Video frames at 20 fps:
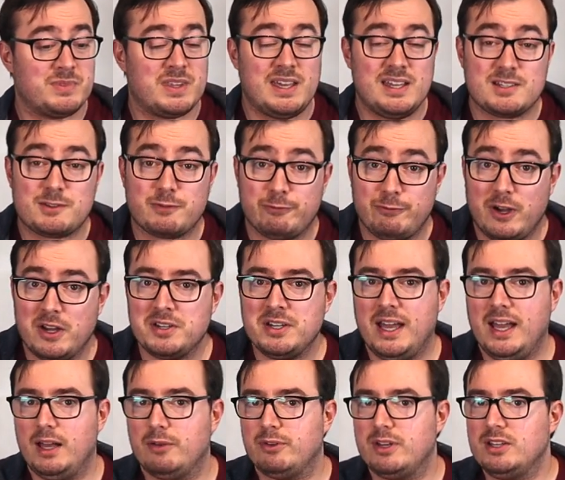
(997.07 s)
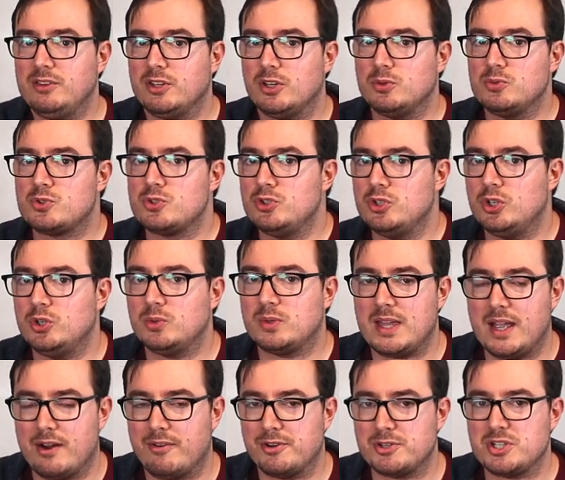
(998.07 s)
it's fun having those new
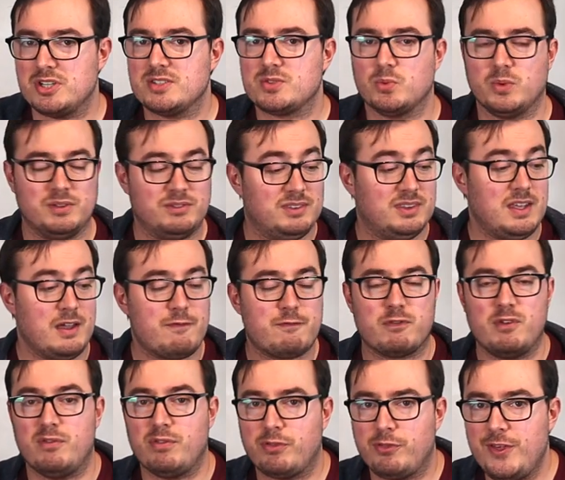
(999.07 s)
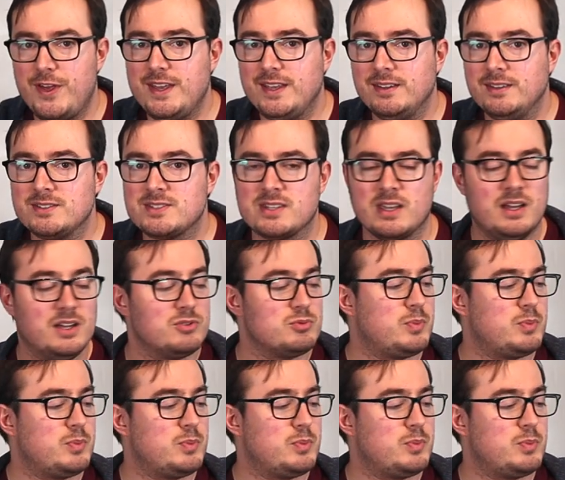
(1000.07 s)
carriages with different things,